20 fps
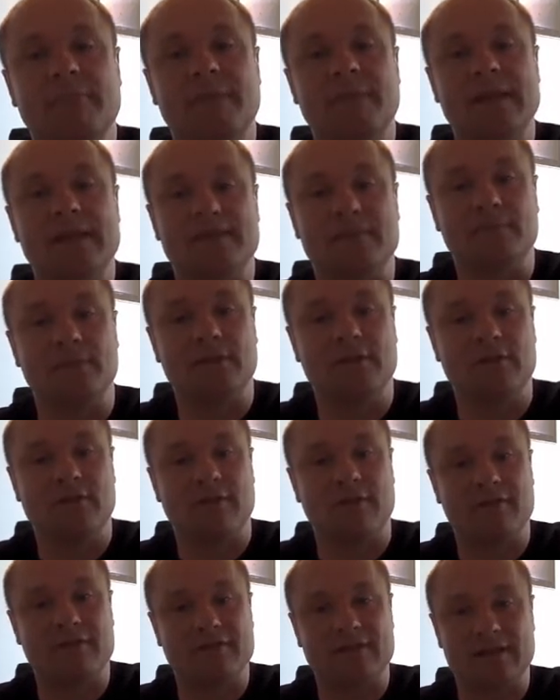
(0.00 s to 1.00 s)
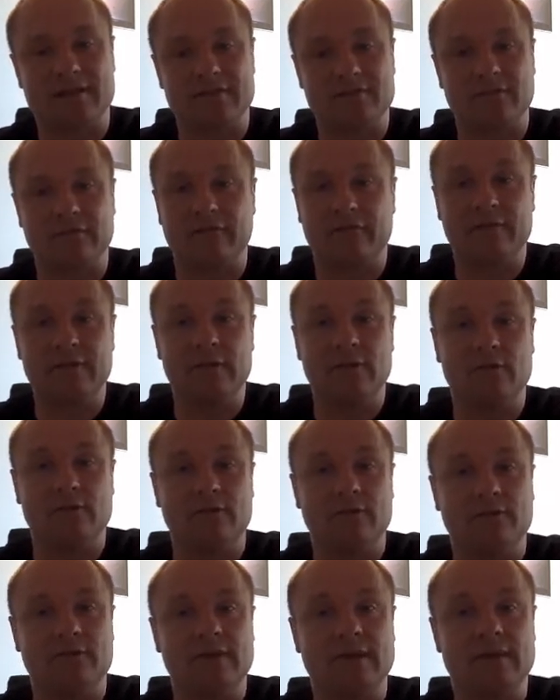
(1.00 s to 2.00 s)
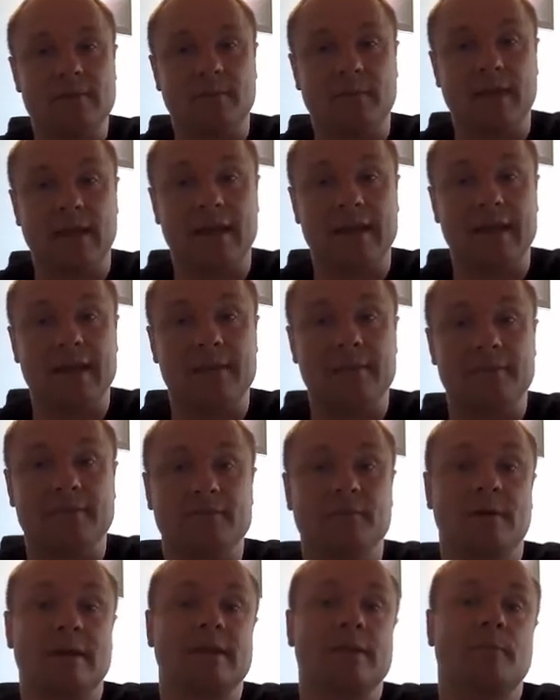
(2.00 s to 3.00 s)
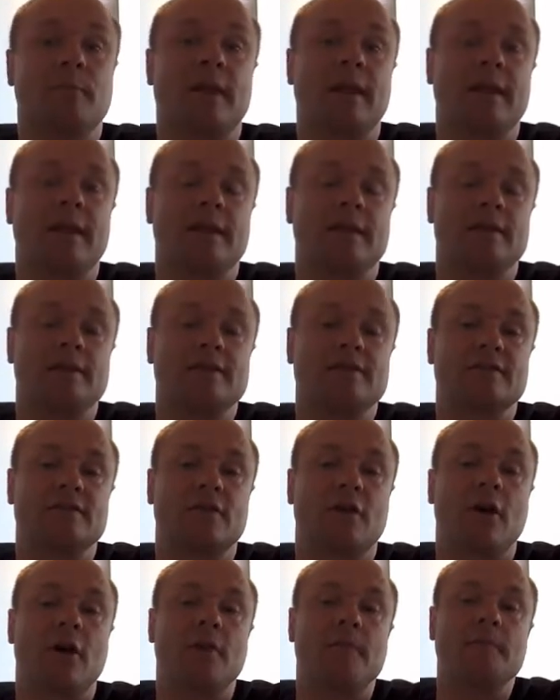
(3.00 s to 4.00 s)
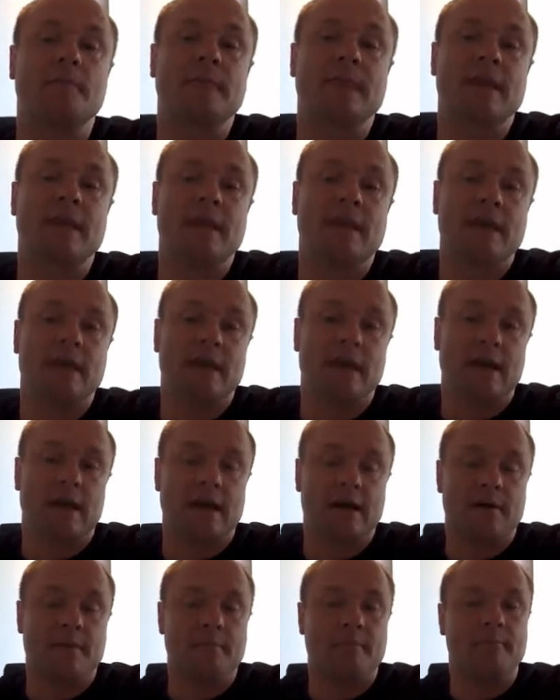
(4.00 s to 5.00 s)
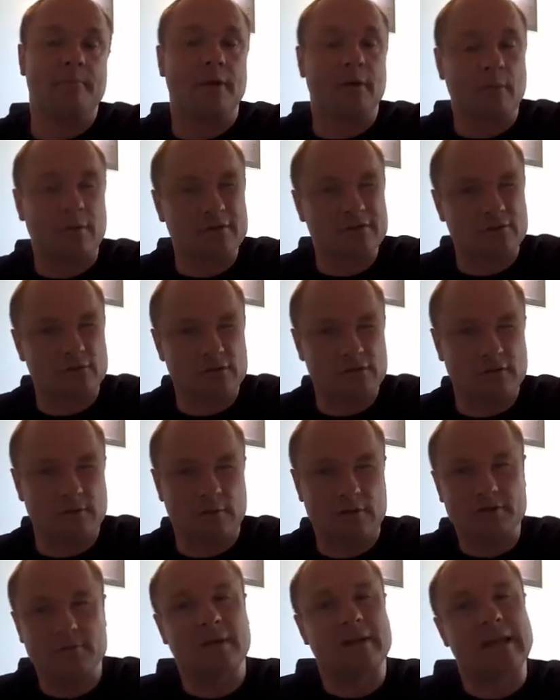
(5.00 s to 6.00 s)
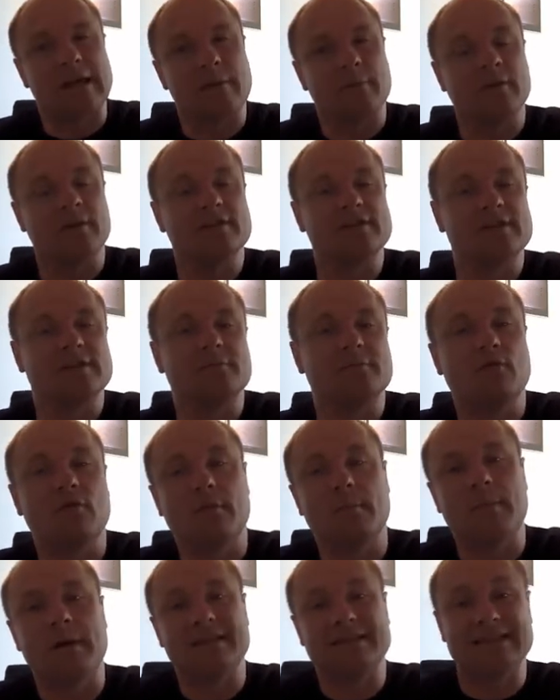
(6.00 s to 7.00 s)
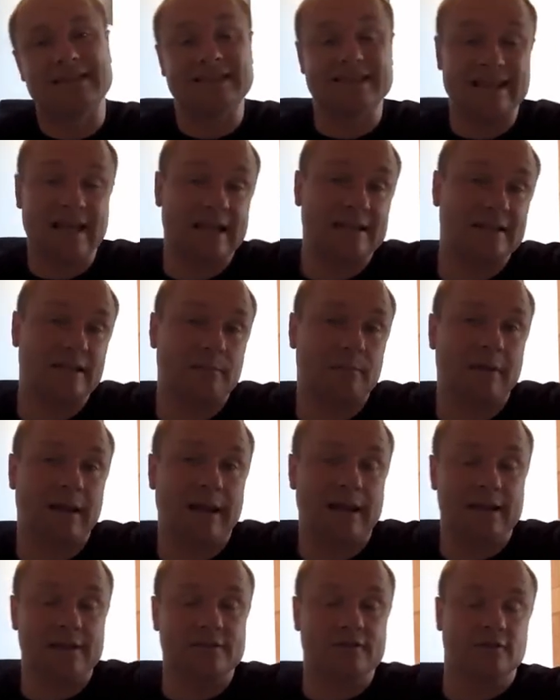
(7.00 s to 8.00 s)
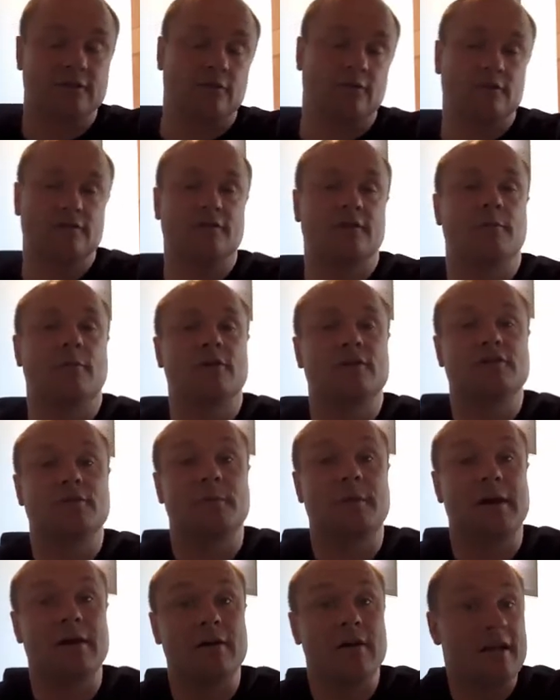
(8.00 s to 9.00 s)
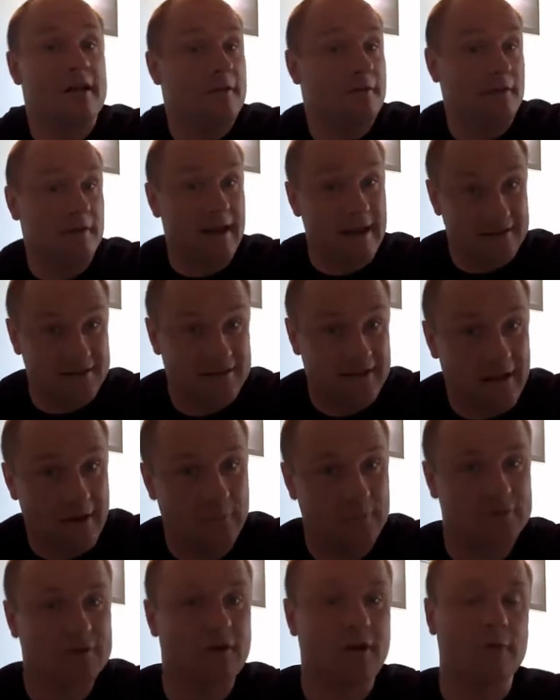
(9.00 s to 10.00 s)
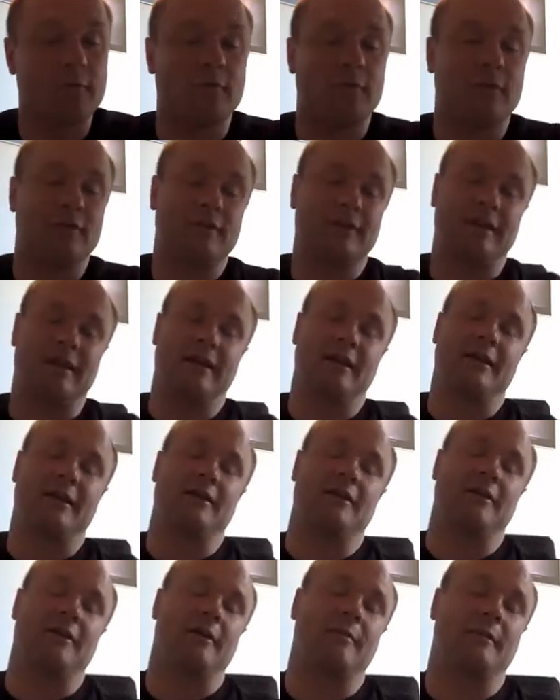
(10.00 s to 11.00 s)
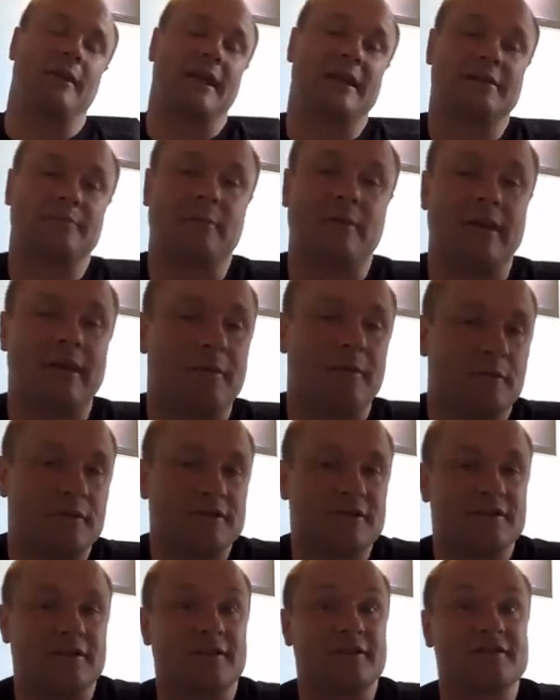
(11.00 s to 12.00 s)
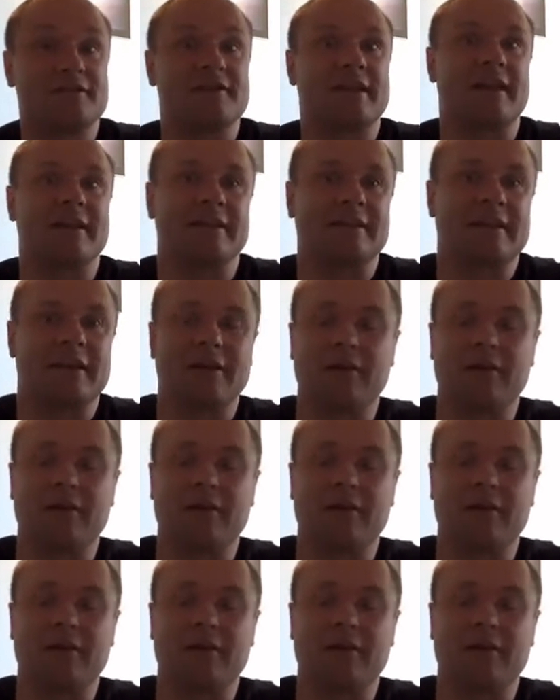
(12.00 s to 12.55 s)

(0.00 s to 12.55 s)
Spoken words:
bent by the gravitational field of the planet in between, the planet and the star. But I won't talk too much about that because it's more about detecting planets and not so much about the next step, which I'm an expert in, which is understanding their